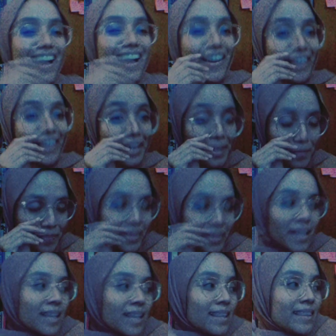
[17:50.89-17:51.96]
Okay,
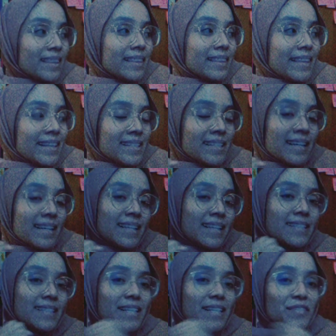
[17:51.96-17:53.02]
thanks
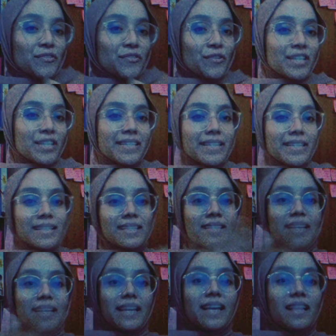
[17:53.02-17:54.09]
guys, thanks for watching.
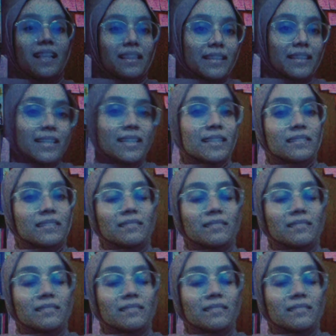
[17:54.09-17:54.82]
Stay healthy,